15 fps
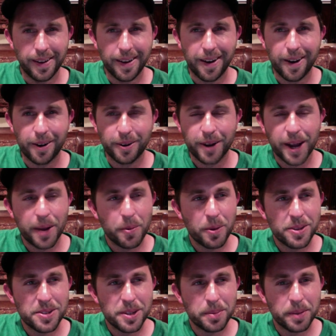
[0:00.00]
All right,
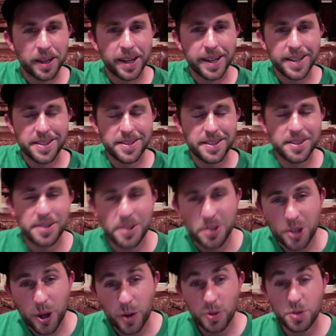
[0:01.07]
what's up, guys? This is
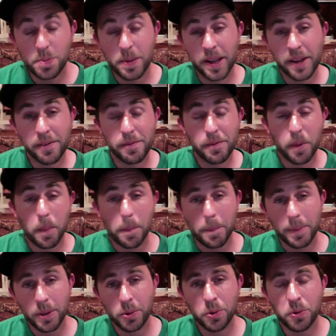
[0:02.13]
Coach Ben from
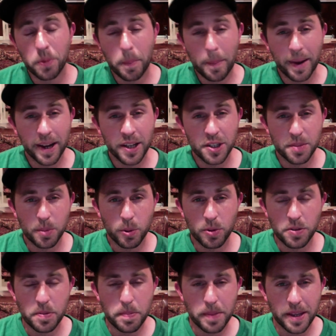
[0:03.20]
build my
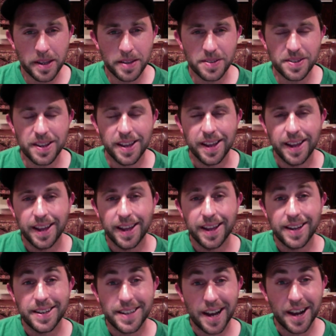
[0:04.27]
sports biz
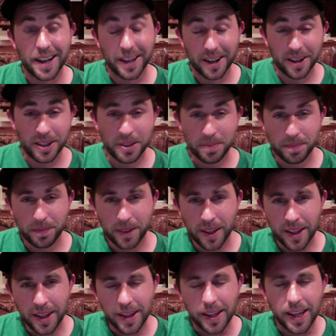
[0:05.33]
dot com,
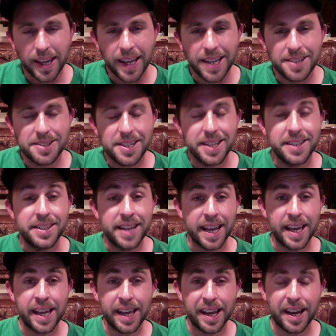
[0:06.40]
and
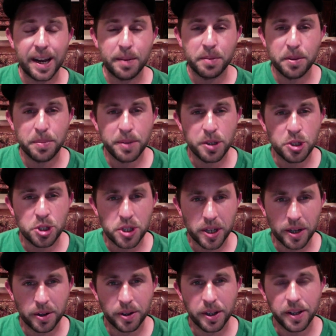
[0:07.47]
today I'm going to be
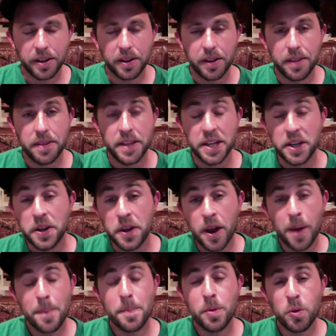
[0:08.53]
sharing the
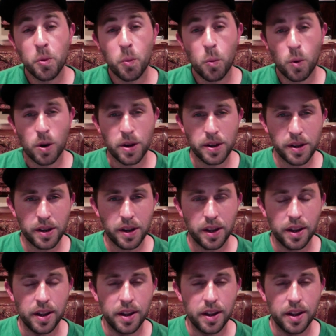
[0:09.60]
number one